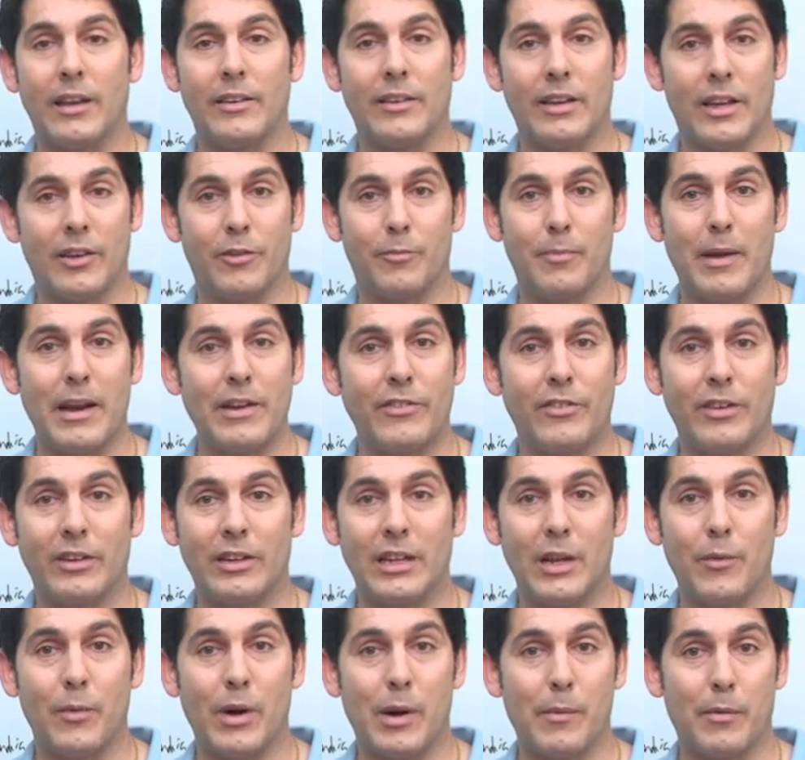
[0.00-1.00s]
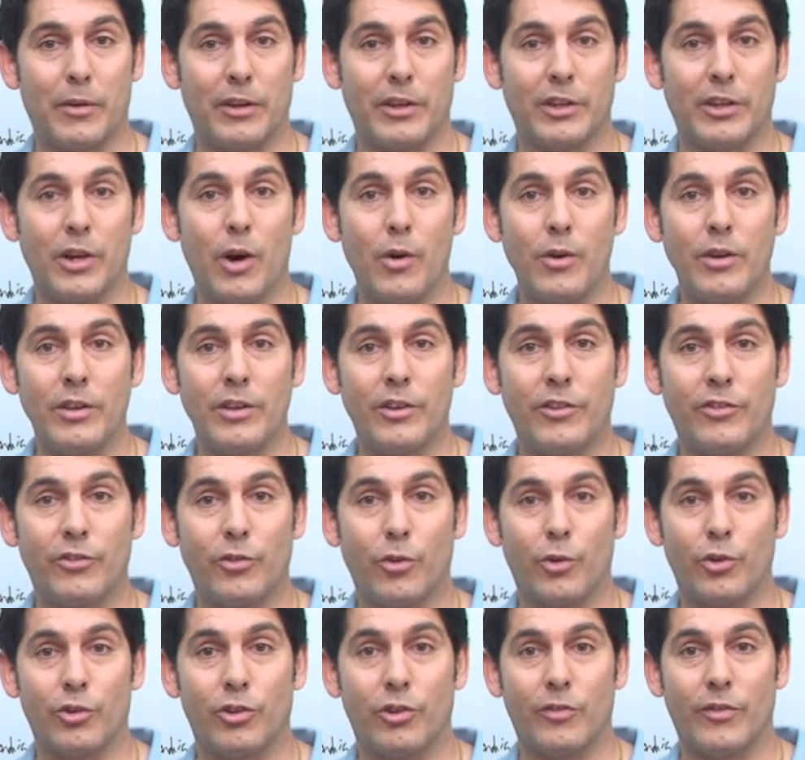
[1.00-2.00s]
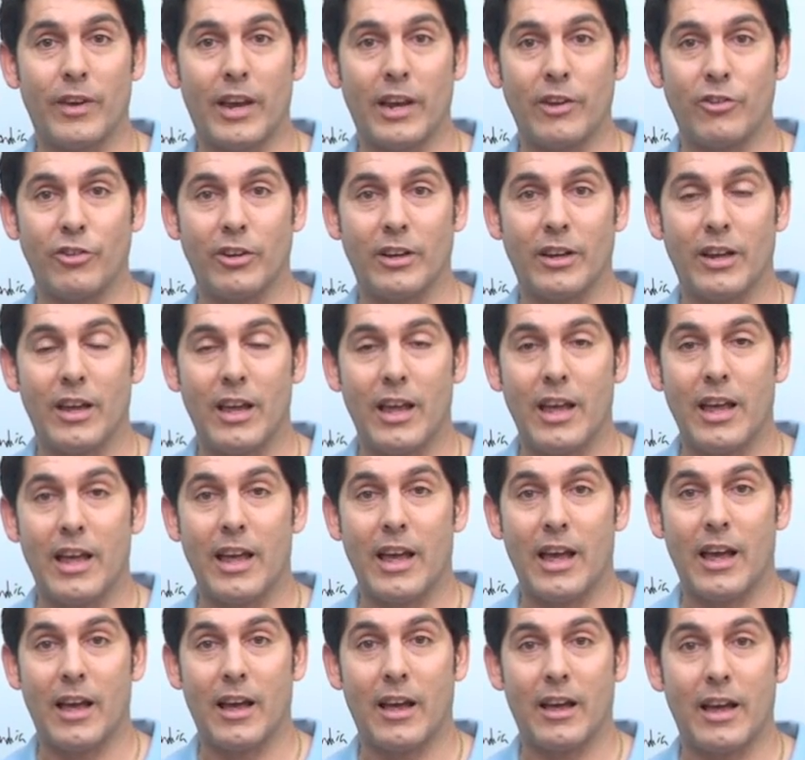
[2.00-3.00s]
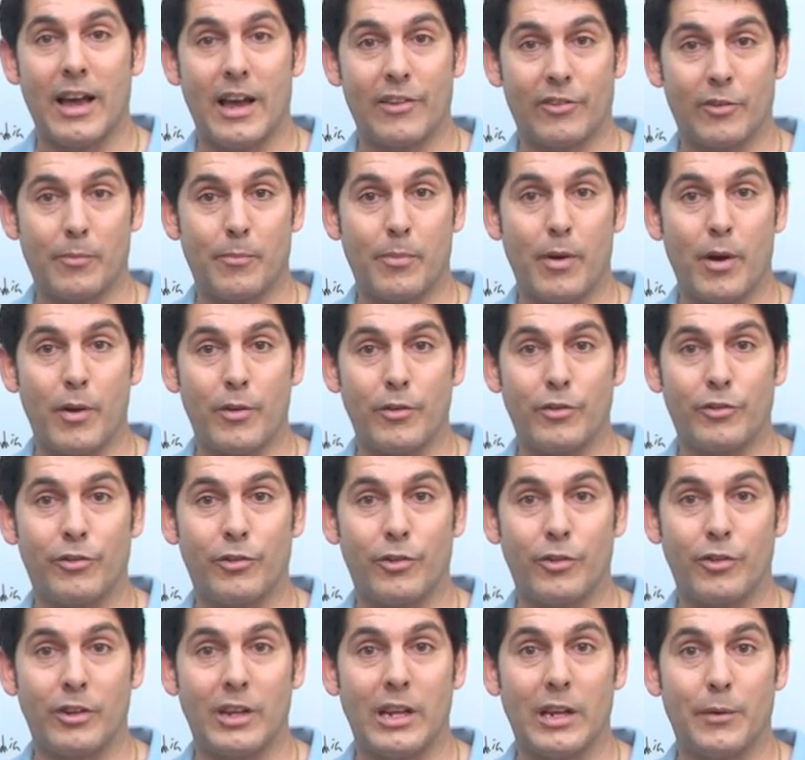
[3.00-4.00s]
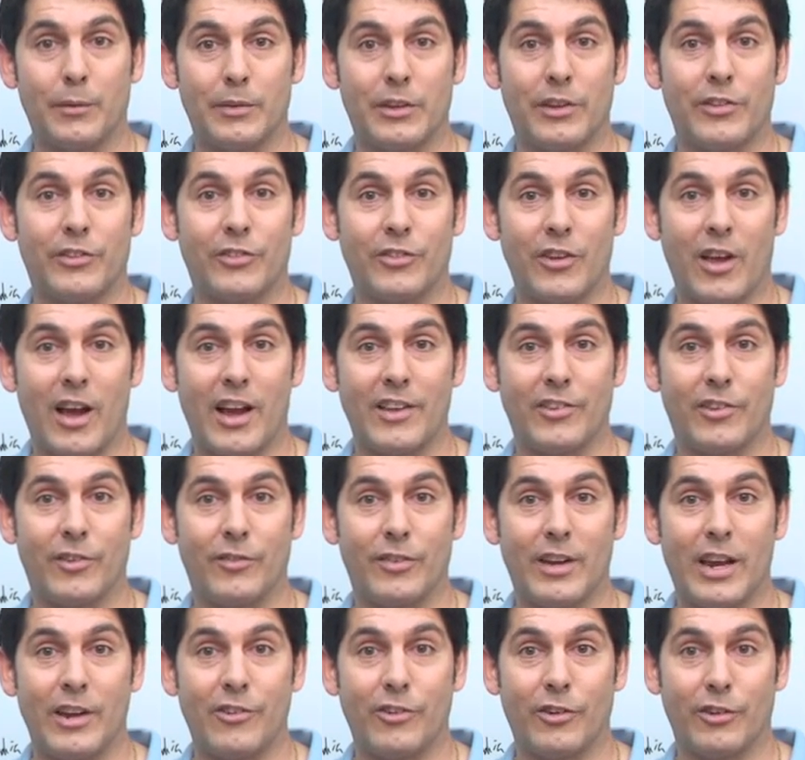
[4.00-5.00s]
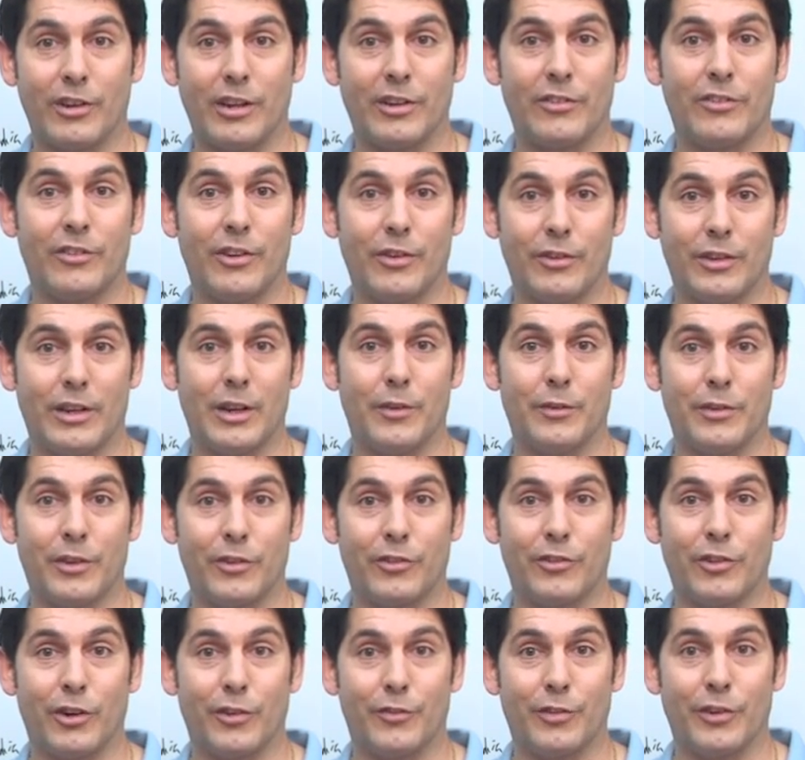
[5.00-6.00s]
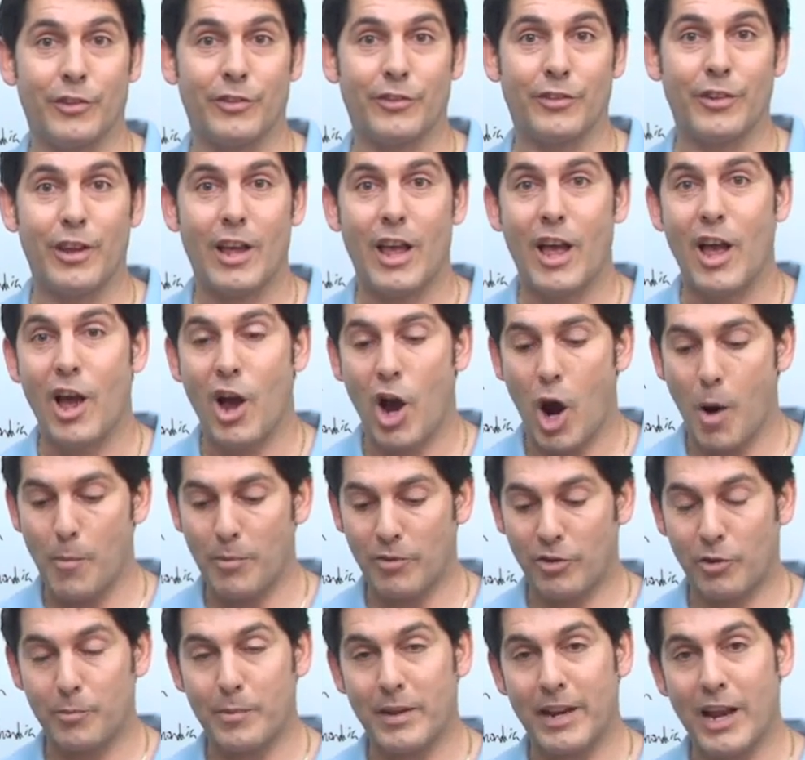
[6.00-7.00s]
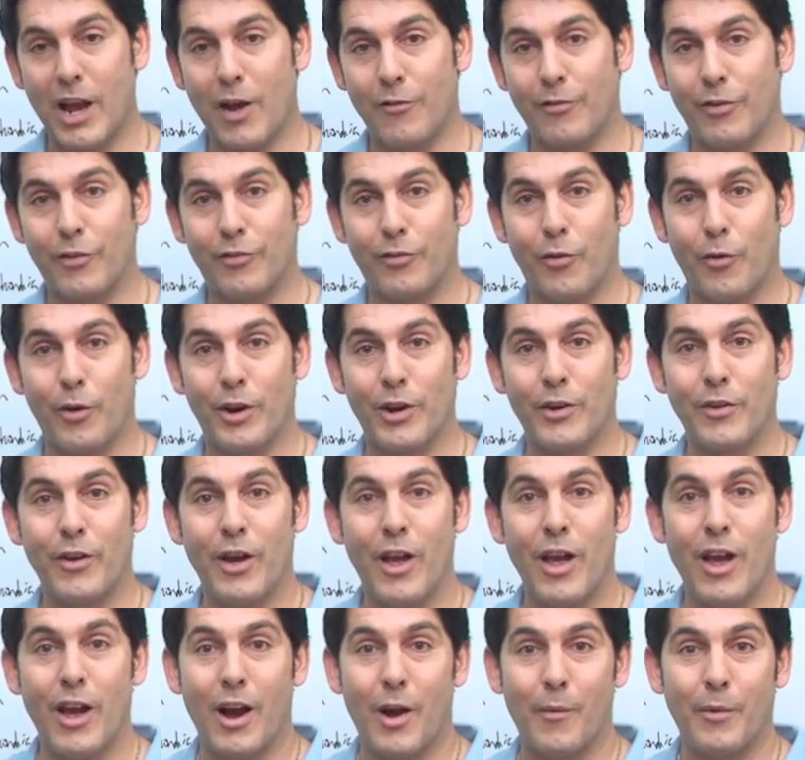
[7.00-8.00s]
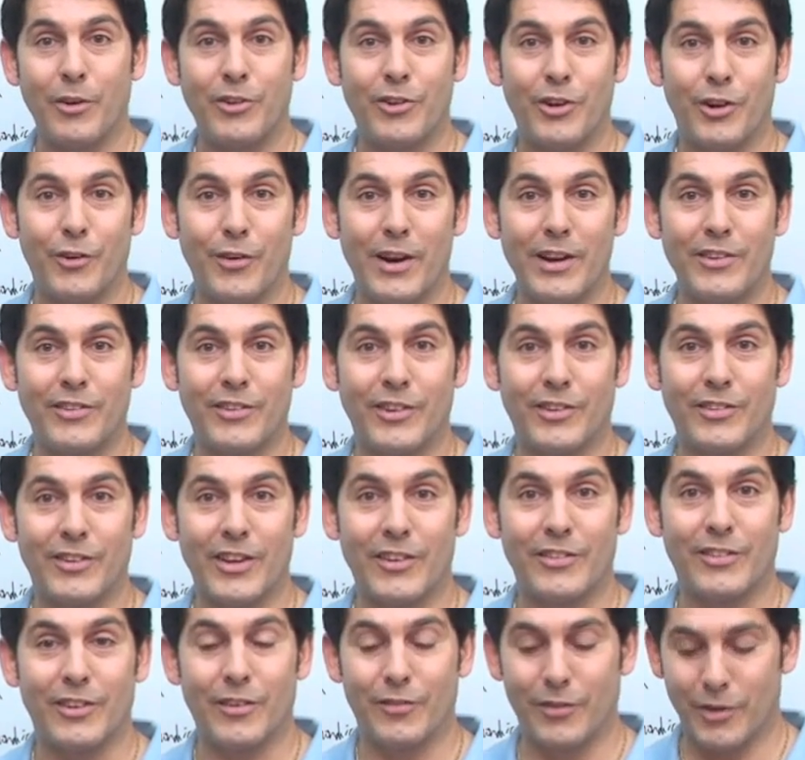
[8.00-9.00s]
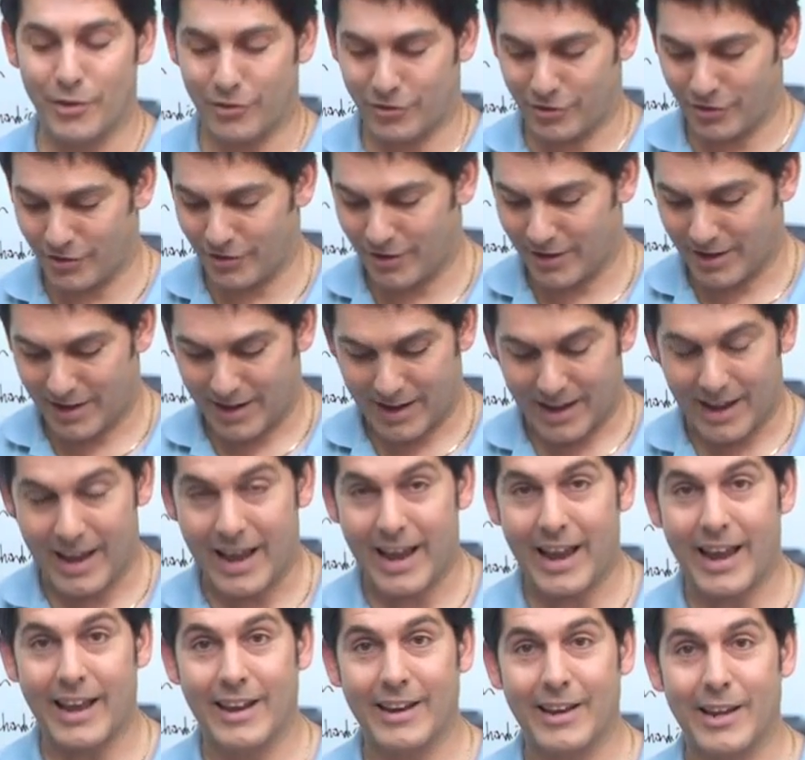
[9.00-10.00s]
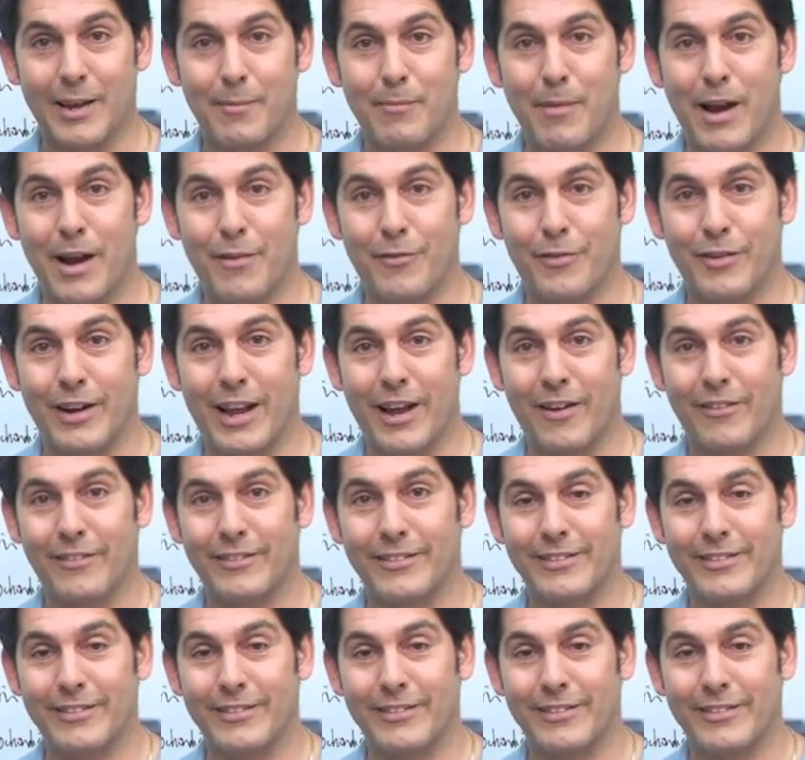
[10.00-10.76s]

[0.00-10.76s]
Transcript: It's basically we're able to go to the source of aging as opposed to dealing with the signs of aging or just dealing with the surface. Hope this has been helpful for you. I wish you great success in the future, and bye for now.